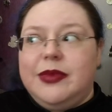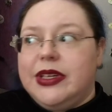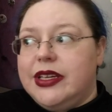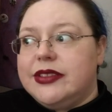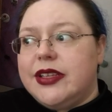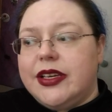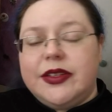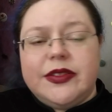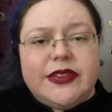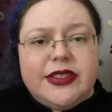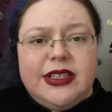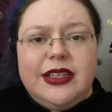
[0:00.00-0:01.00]
because I
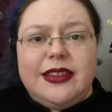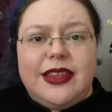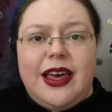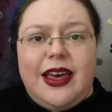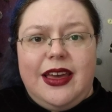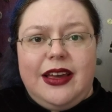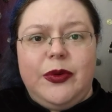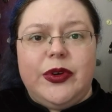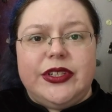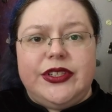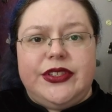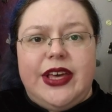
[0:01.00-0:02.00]
could see the
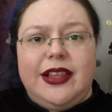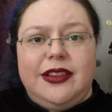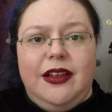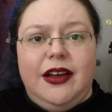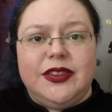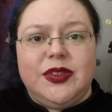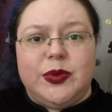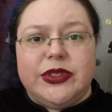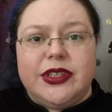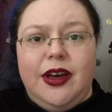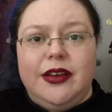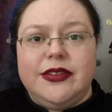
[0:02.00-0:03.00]
anguish that loss
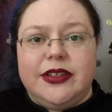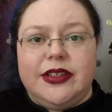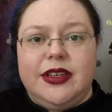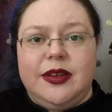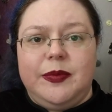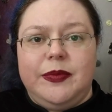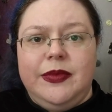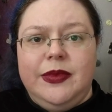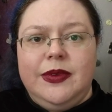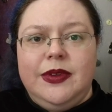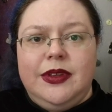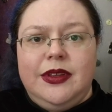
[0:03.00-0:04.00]
was causing him.
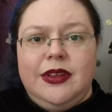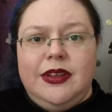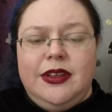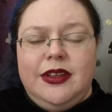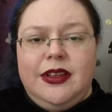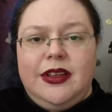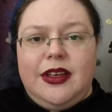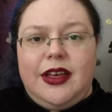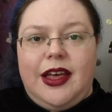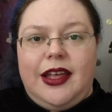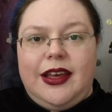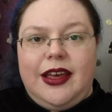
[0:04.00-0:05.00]

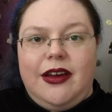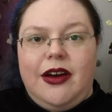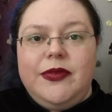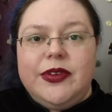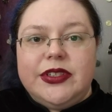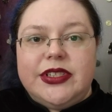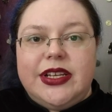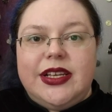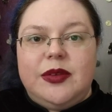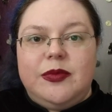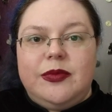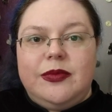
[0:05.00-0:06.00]
And I offered to
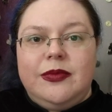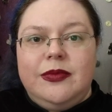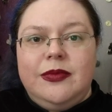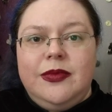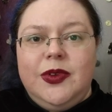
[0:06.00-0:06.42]
him